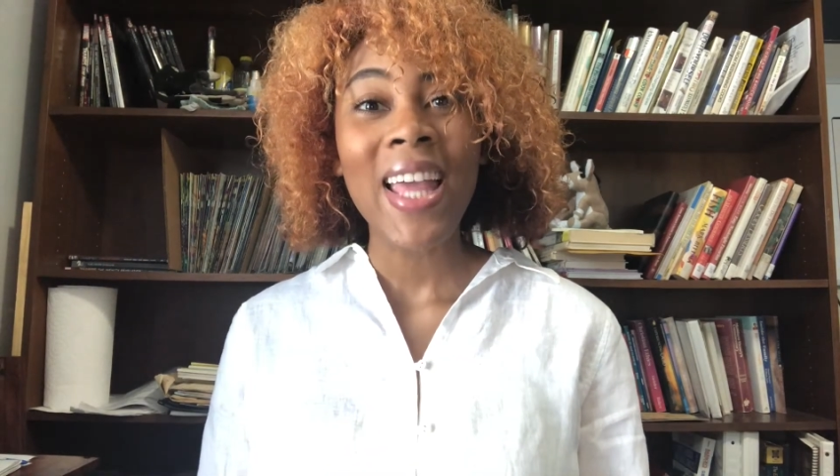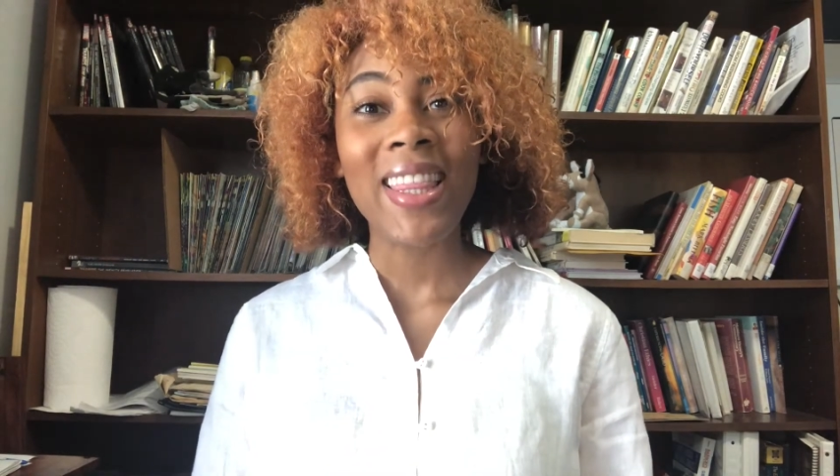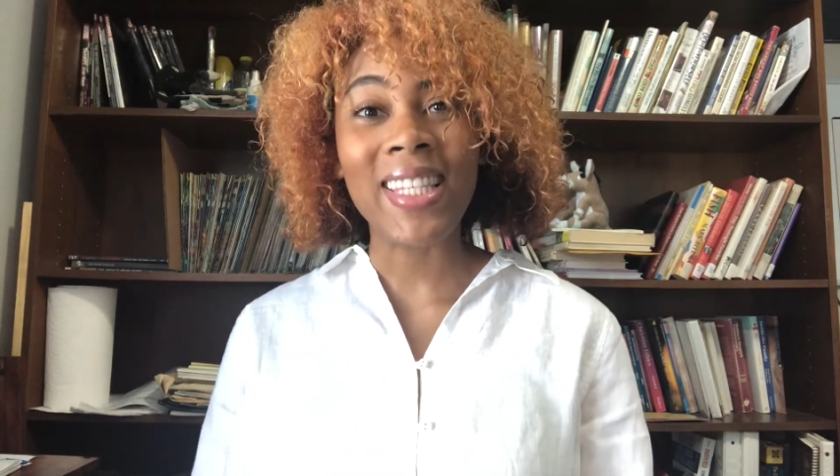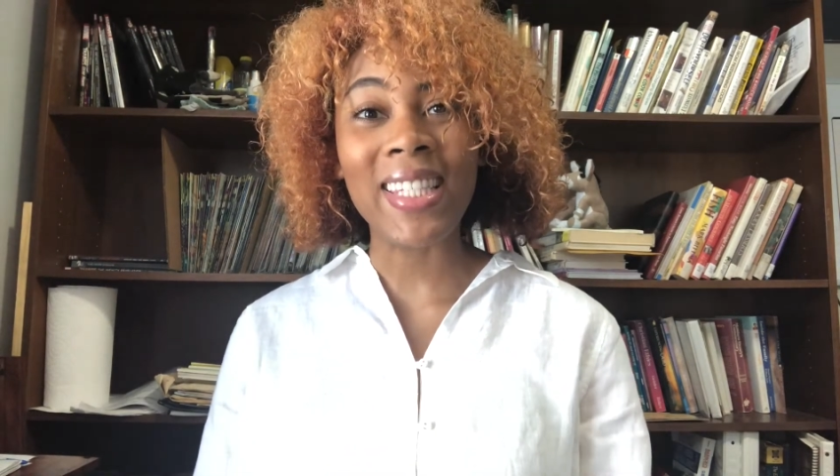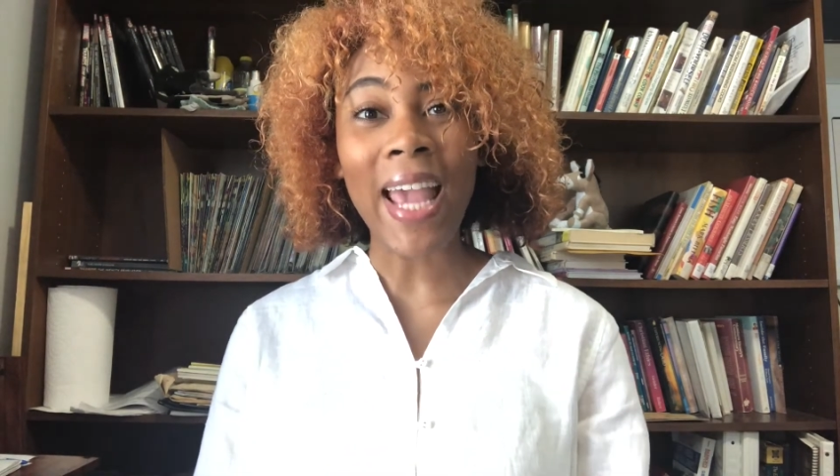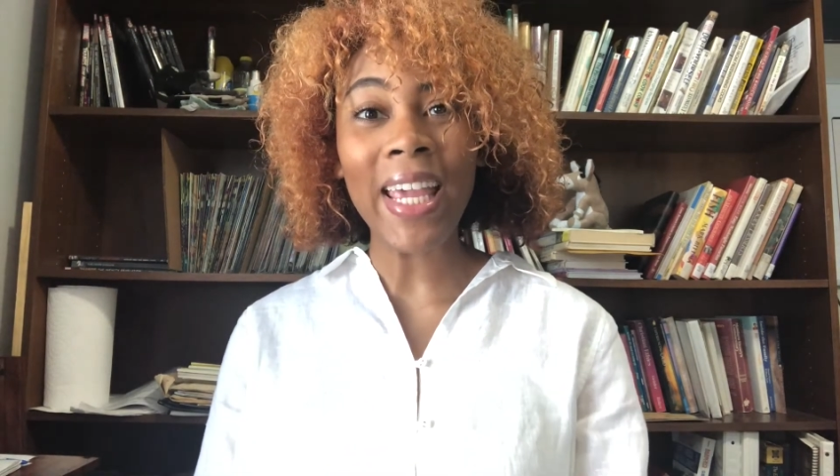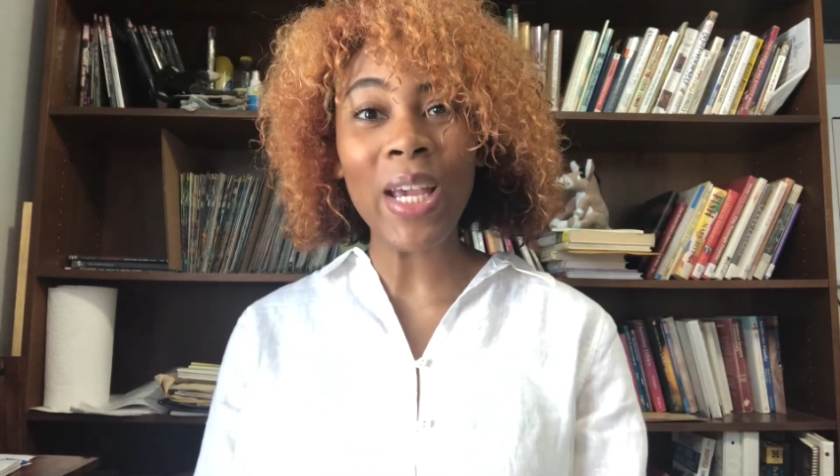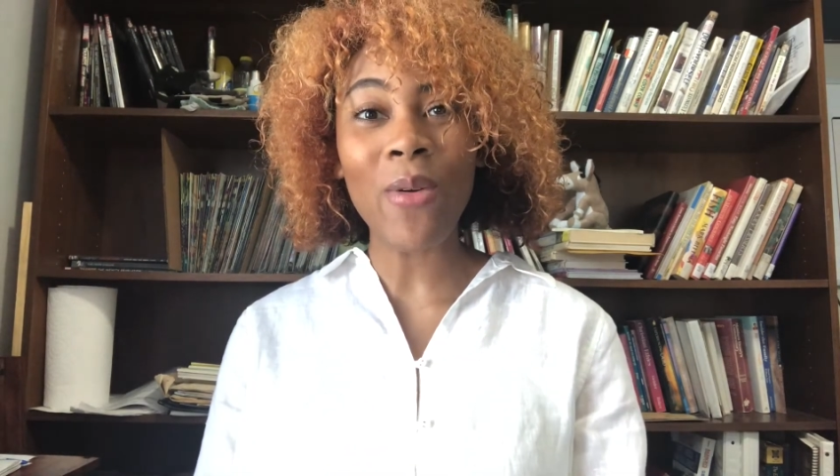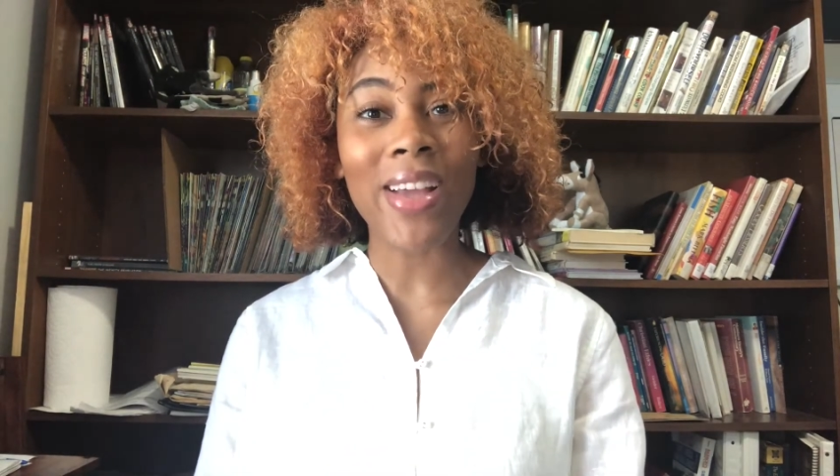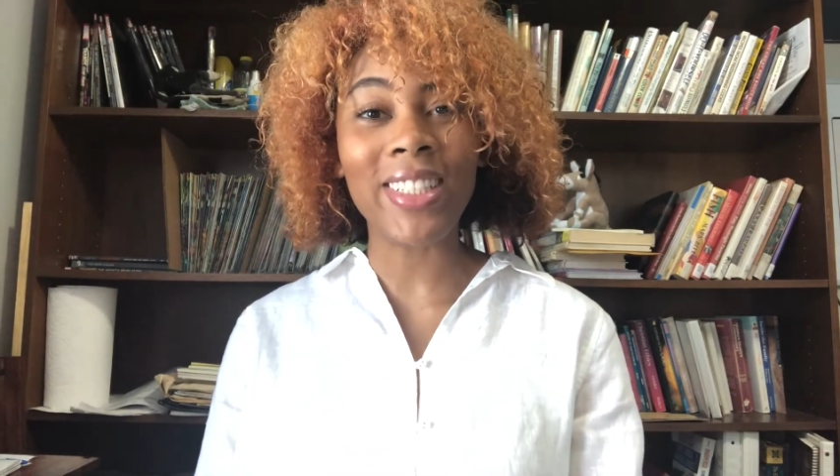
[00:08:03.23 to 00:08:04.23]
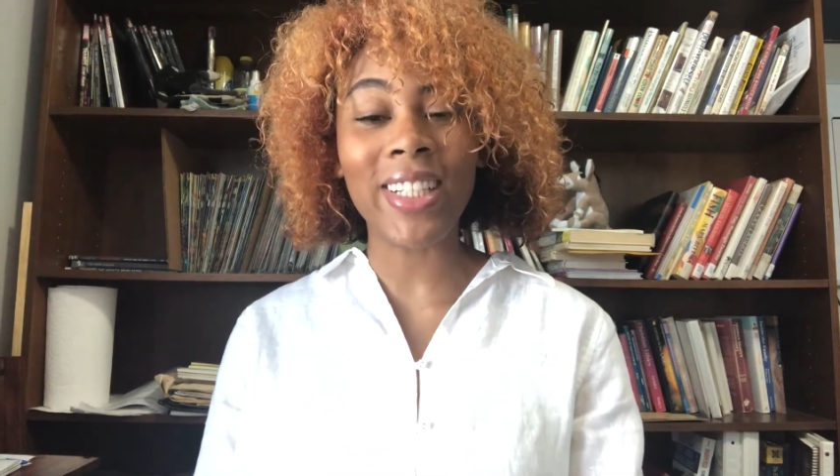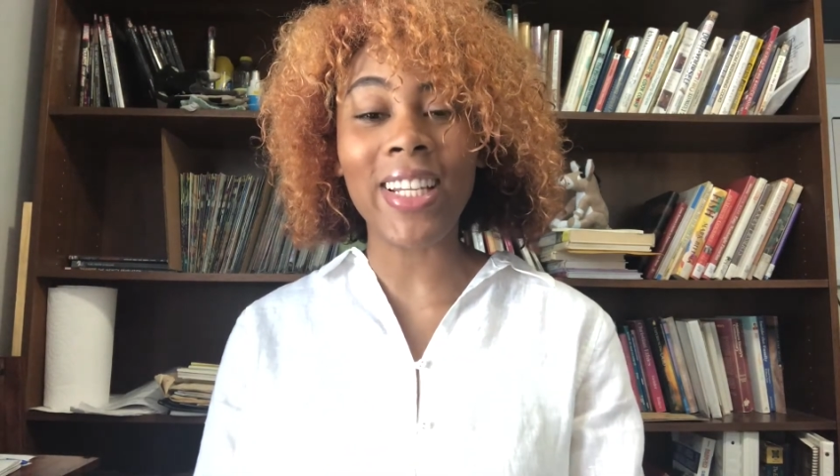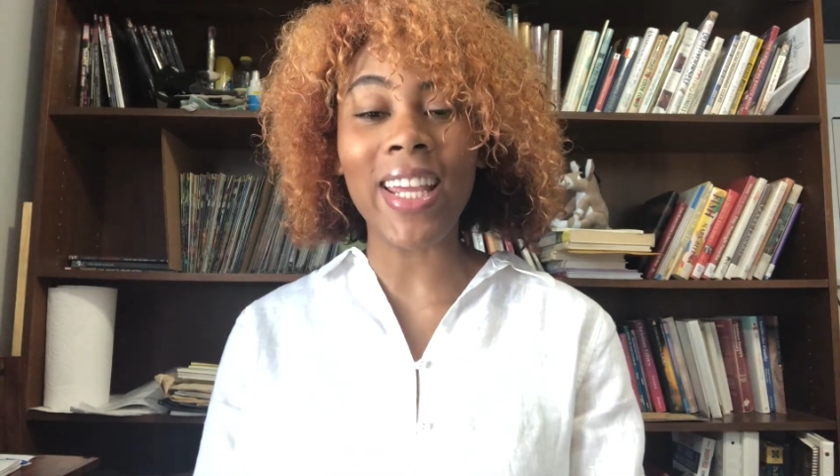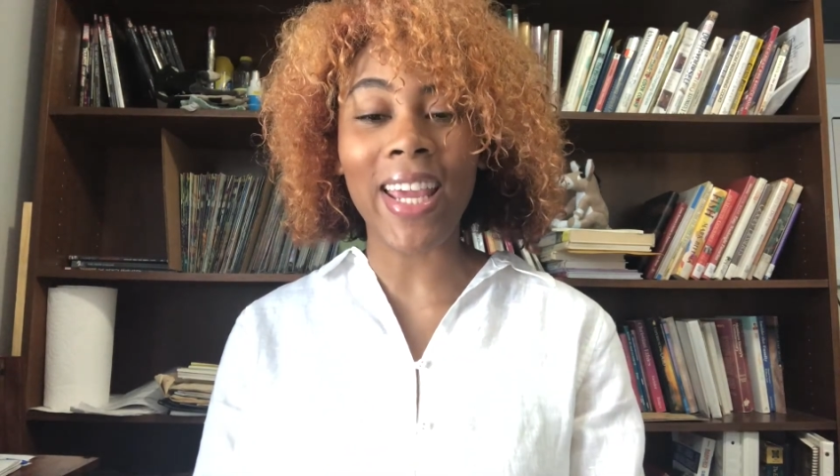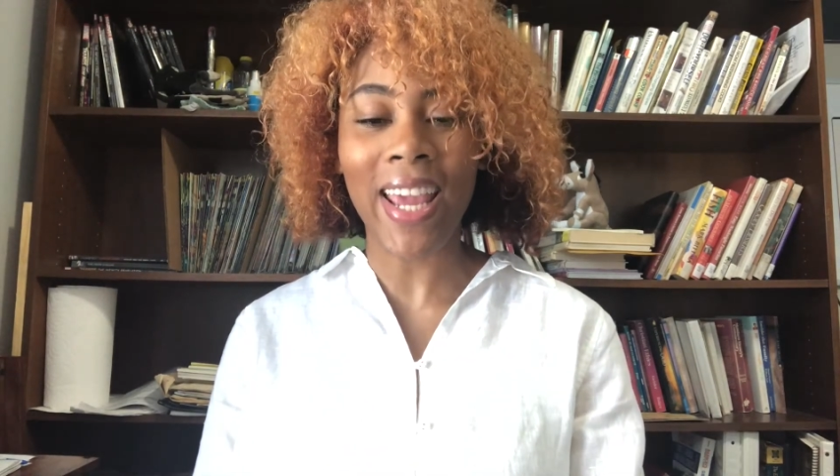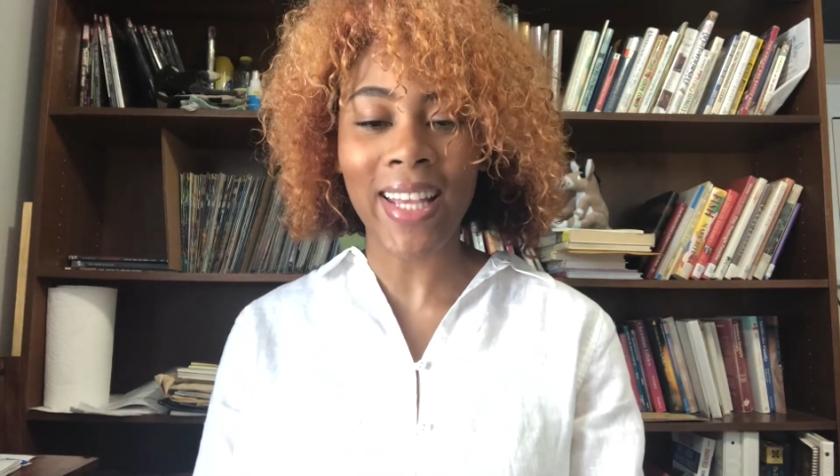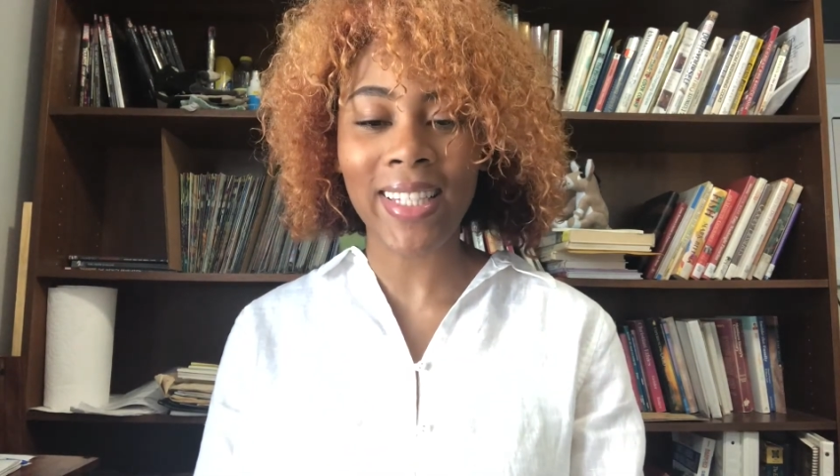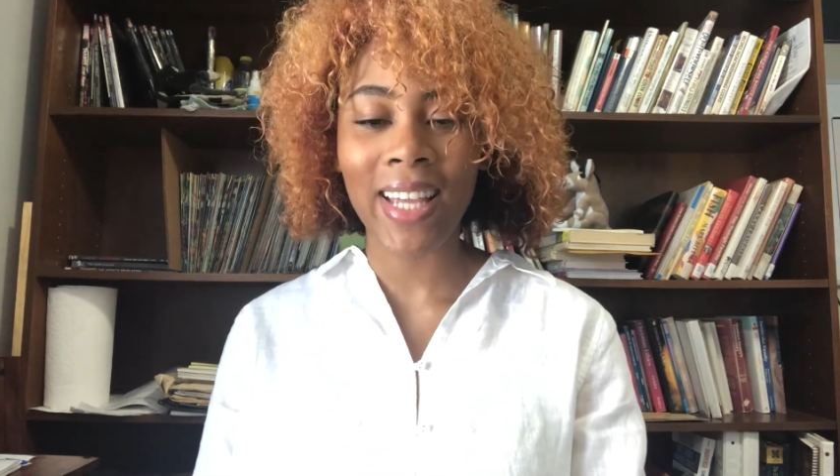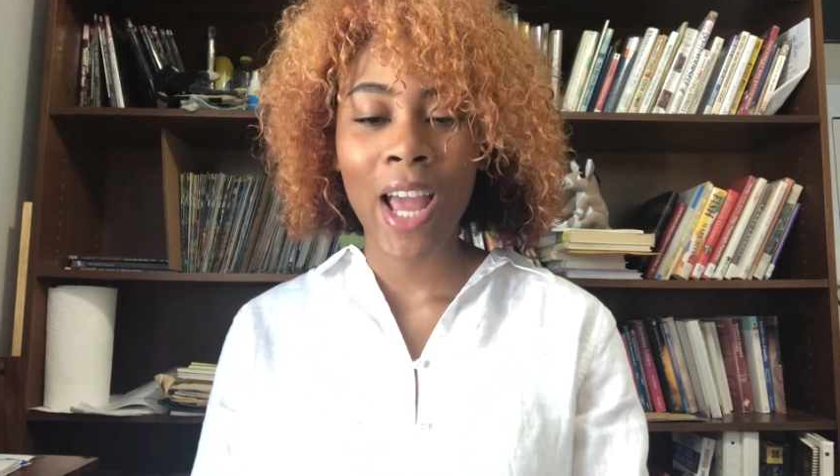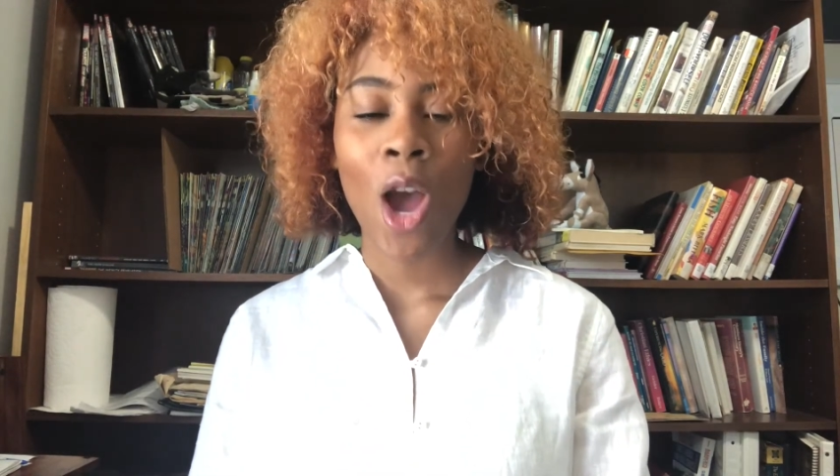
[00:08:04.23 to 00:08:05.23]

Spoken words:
The second question is,